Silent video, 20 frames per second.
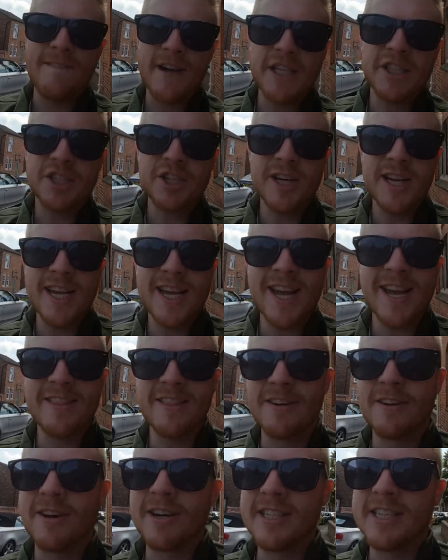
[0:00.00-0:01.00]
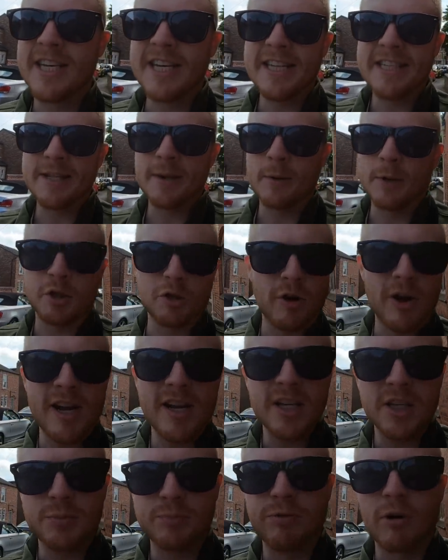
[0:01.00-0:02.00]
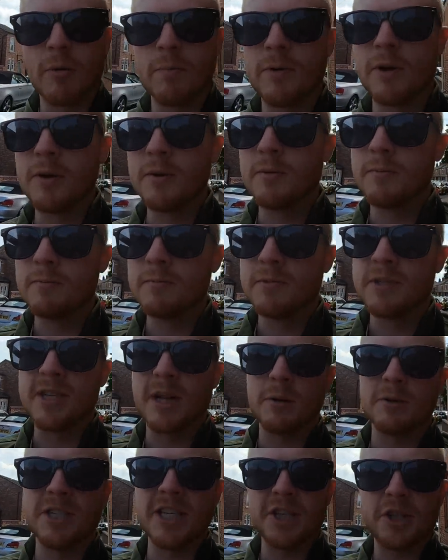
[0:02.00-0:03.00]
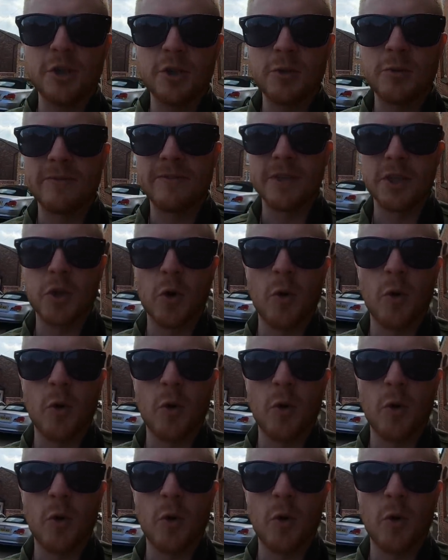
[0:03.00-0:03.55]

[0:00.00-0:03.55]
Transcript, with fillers: Eventually in the nineties there were drainage problems, there was issues with the